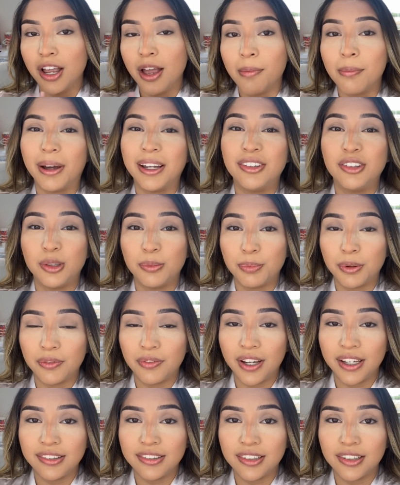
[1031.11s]
My
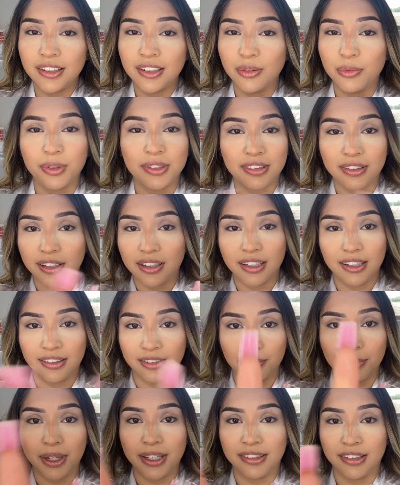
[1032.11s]
supervisor was is
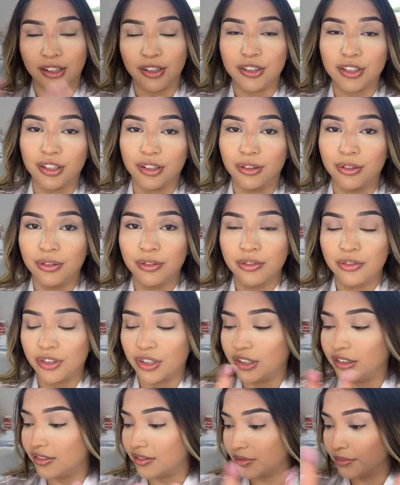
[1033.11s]
amazing too.
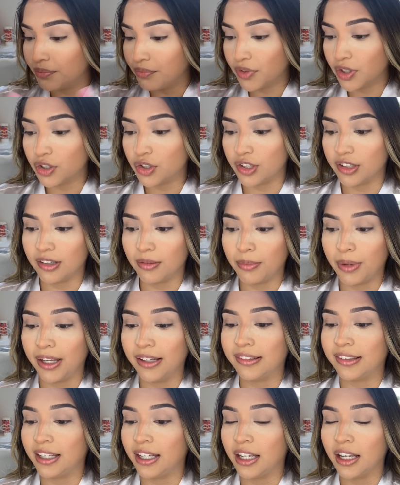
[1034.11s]
She's she's
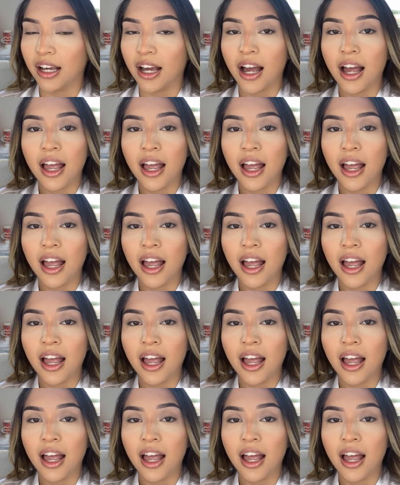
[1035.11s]
amazing.